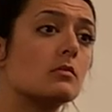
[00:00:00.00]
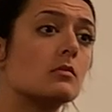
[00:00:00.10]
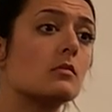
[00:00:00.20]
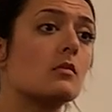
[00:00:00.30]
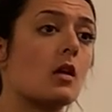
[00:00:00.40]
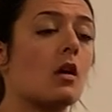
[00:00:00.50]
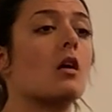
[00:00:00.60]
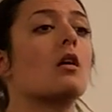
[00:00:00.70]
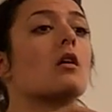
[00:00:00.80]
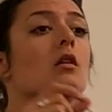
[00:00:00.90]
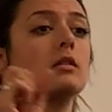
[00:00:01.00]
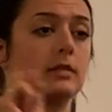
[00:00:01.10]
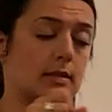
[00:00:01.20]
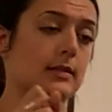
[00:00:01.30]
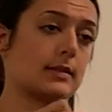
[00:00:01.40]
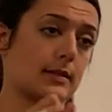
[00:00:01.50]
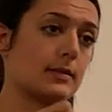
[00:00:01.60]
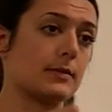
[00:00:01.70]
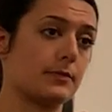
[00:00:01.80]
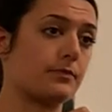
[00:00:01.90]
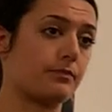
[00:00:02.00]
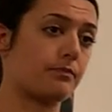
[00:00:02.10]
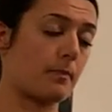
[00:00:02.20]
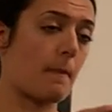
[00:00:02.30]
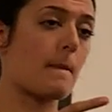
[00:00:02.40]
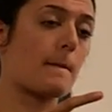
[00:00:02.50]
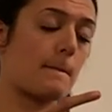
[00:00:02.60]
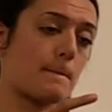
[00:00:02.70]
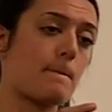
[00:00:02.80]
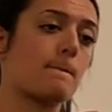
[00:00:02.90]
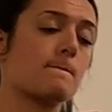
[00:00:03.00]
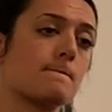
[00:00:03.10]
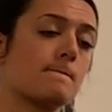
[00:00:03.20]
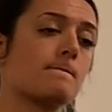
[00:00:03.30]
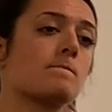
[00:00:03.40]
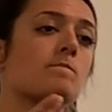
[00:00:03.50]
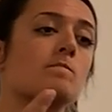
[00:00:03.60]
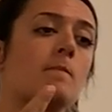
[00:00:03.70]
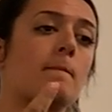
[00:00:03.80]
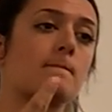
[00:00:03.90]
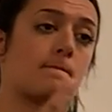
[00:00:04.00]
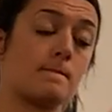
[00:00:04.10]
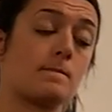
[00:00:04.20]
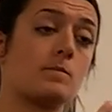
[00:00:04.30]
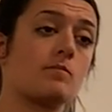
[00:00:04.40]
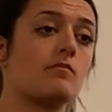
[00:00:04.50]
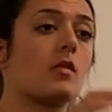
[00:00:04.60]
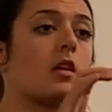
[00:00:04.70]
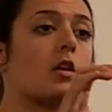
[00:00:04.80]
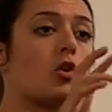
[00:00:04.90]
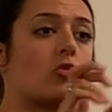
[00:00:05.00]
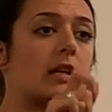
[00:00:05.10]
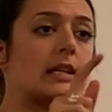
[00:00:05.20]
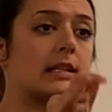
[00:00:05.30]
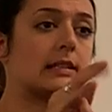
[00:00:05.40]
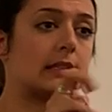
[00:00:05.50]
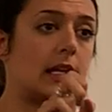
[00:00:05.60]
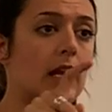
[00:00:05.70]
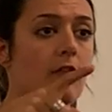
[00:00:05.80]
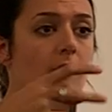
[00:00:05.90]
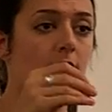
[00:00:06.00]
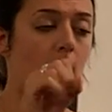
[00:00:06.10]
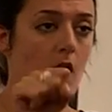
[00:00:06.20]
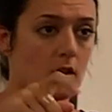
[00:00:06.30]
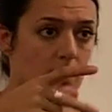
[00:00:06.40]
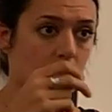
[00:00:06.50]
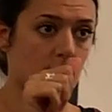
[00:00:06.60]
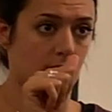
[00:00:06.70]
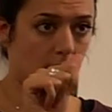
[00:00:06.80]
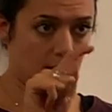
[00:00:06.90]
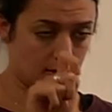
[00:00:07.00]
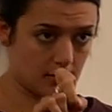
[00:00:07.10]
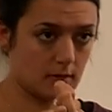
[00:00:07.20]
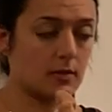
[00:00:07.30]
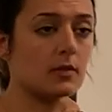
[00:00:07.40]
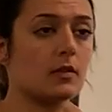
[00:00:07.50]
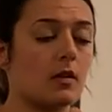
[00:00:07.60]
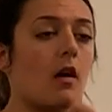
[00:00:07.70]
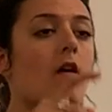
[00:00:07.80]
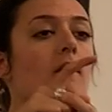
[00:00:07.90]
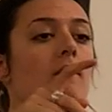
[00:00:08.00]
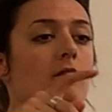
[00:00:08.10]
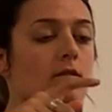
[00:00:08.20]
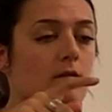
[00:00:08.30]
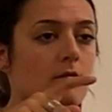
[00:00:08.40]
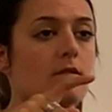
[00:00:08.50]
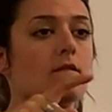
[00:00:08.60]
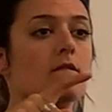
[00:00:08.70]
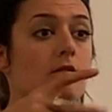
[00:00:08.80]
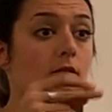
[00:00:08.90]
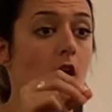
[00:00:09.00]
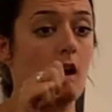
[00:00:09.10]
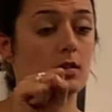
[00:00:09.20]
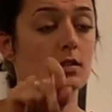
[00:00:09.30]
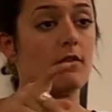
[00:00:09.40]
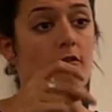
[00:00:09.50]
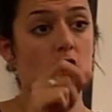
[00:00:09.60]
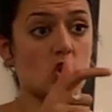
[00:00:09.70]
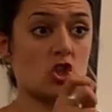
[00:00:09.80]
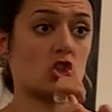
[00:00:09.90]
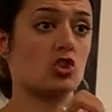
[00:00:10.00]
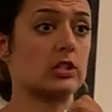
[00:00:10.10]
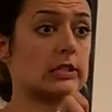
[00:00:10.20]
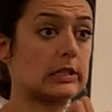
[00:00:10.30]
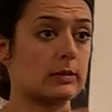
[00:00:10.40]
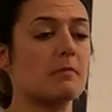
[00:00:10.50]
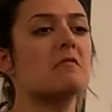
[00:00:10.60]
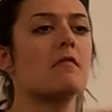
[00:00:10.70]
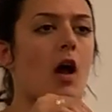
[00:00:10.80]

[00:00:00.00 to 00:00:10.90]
they use creatine phosphate. So the phosphagen system is found in the heart. Phosphagen system is found in the heart also. So when people take creatine